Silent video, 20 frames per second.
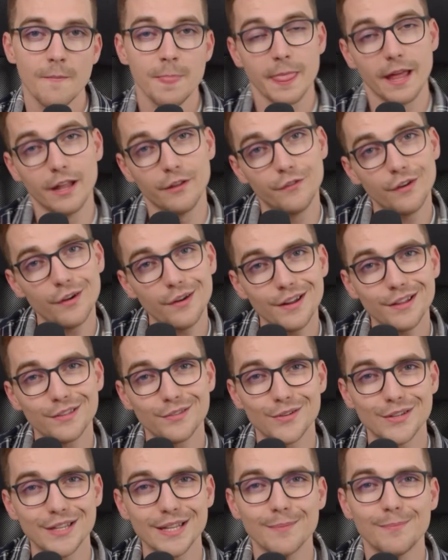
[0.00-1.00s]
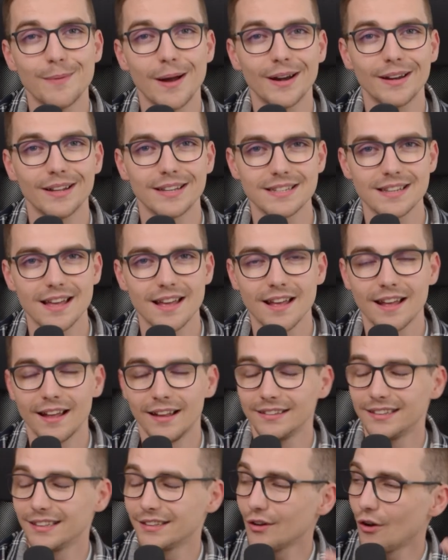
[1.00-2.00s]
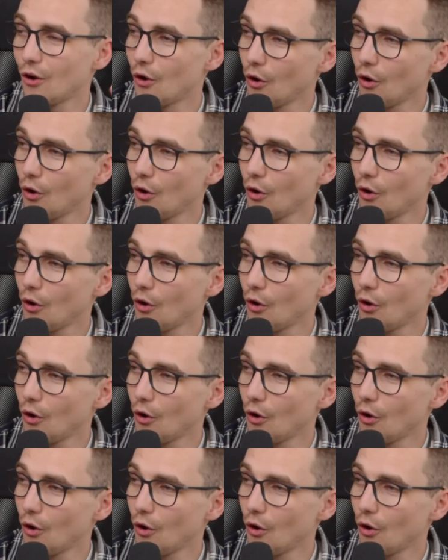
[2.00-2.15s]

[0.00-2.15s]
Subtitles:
And a very interesting part is that